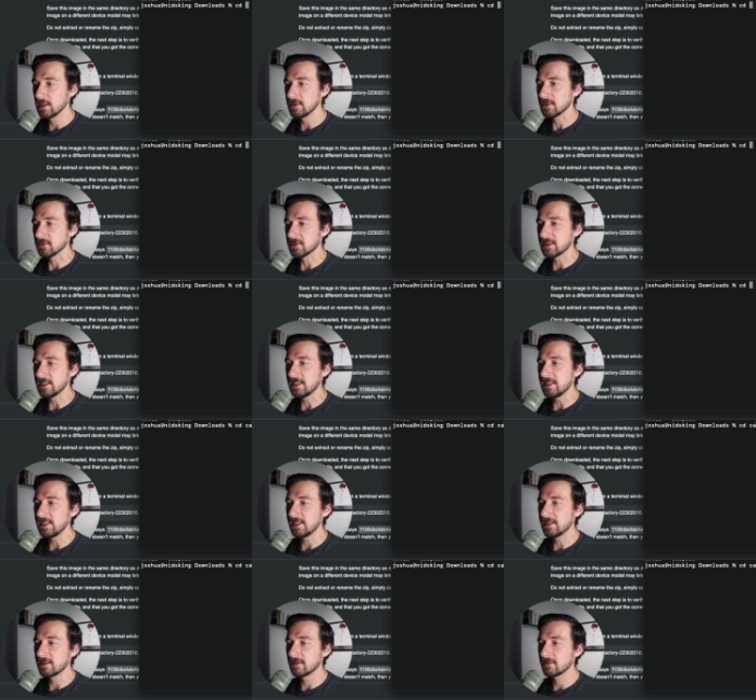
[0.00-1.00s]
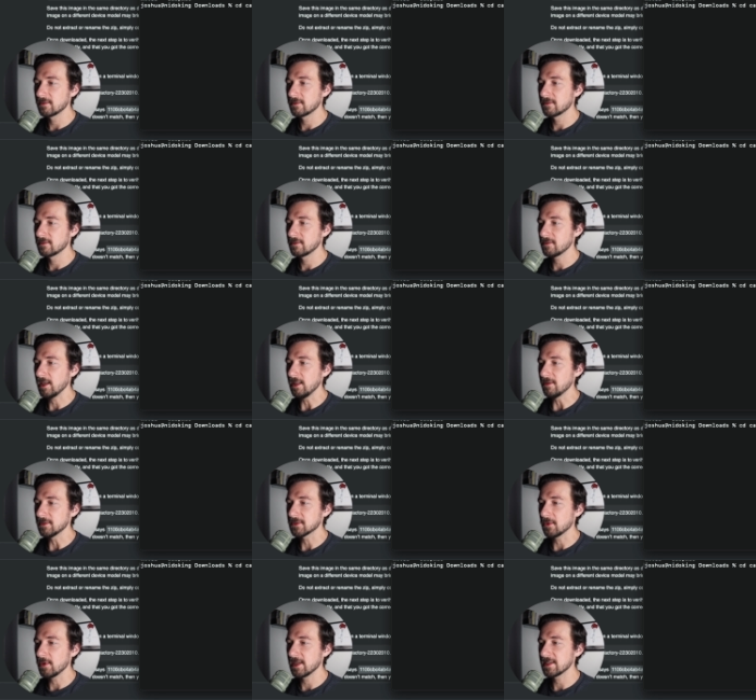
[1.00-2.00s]
So cd
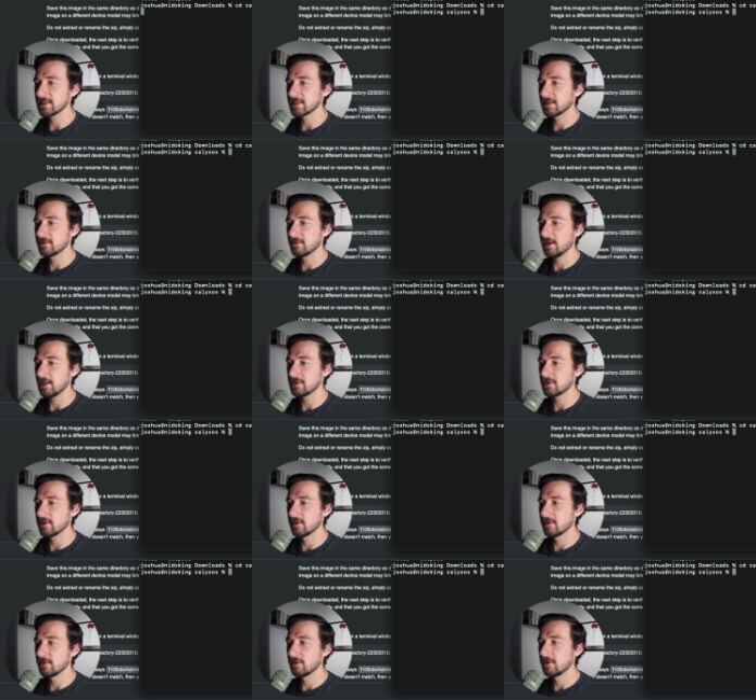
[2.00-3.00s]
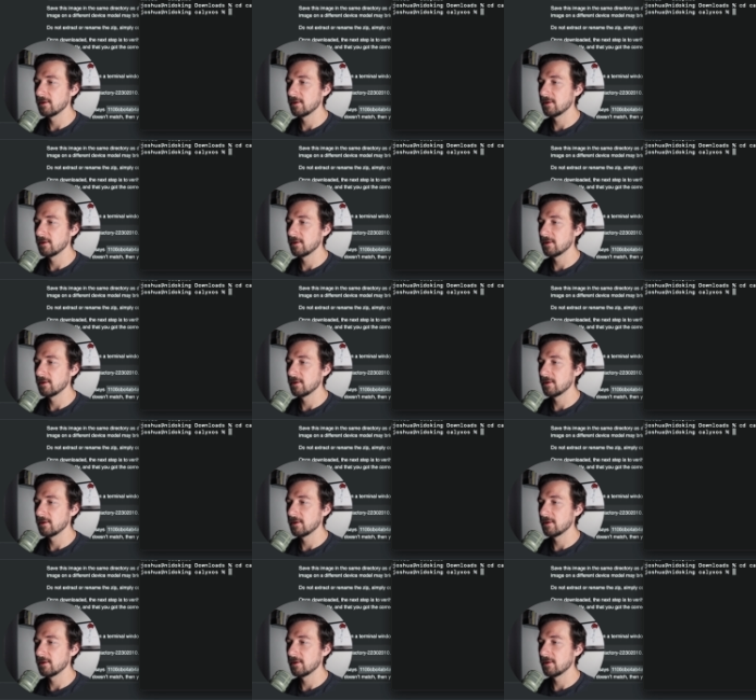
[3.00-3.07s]
Calyx OS, enter.